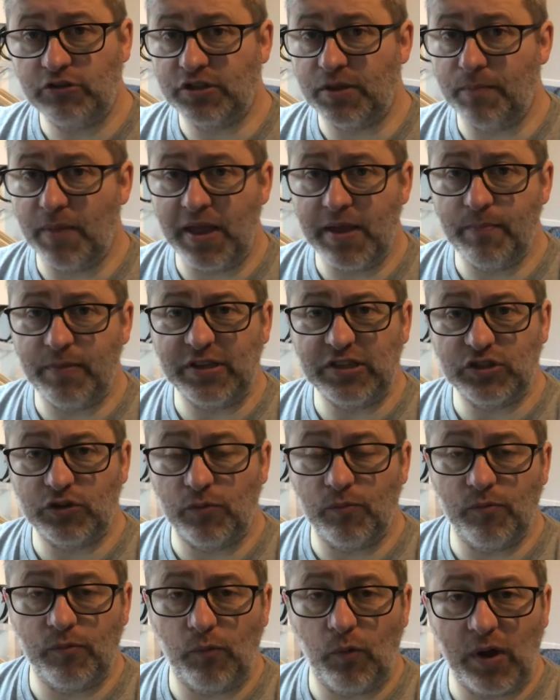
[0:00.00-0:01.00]
There may be
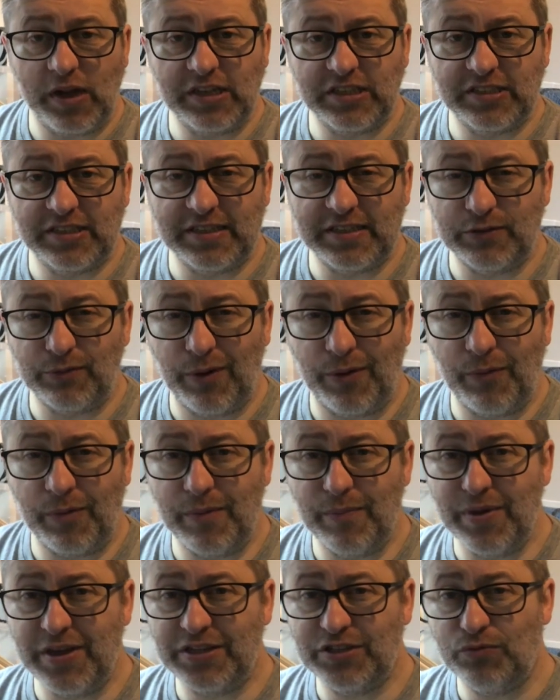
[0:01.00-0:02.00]
some Wednesdays when we
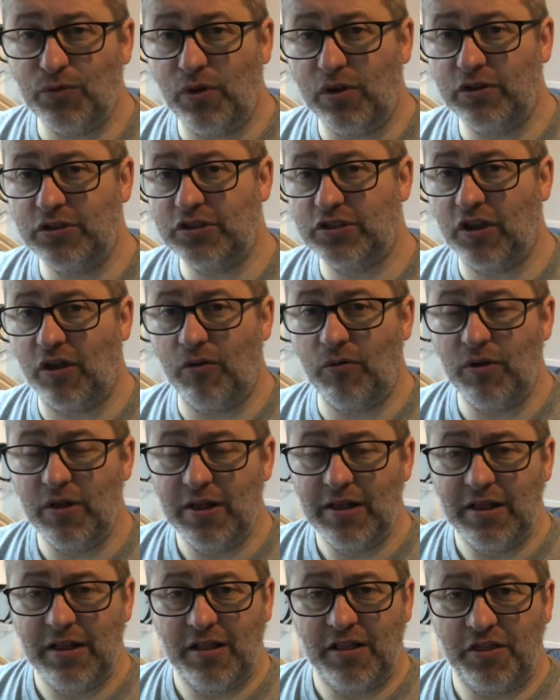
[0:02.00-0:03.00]
miss one, so
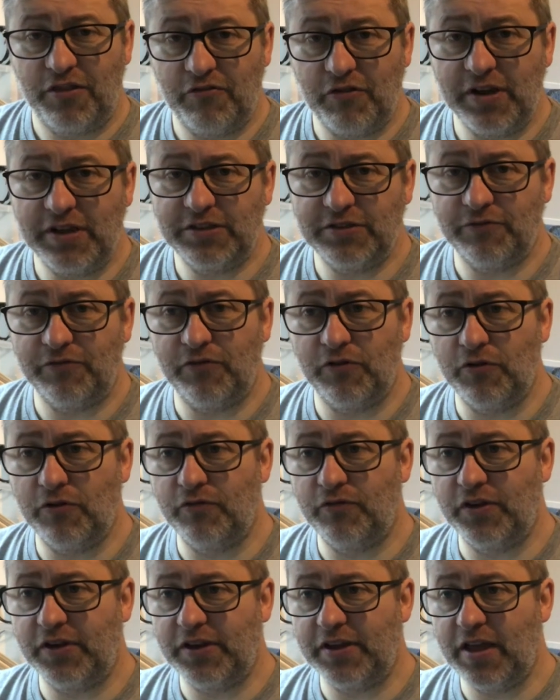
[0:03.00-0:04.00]
3 to 4
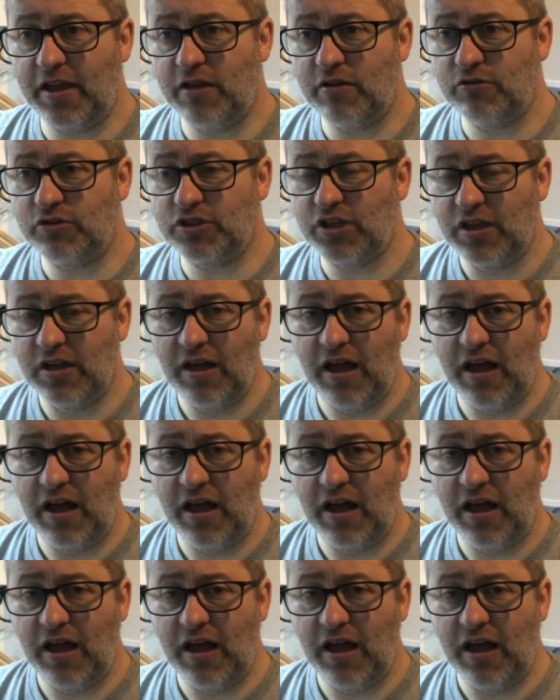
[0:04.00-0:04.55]
videos,